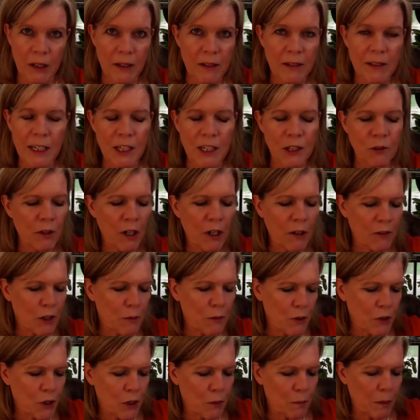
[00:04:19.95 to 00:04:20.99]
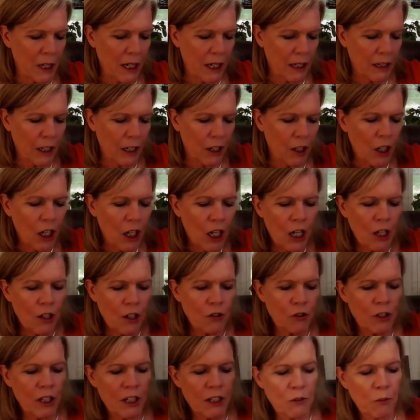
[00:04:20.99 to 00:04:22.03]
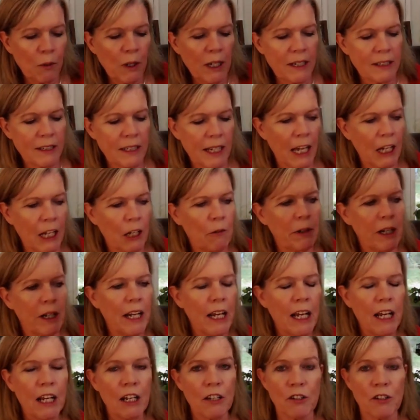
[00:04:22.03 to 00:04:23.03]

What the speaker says: The states were never supposed to be in there. So that's why it's equity.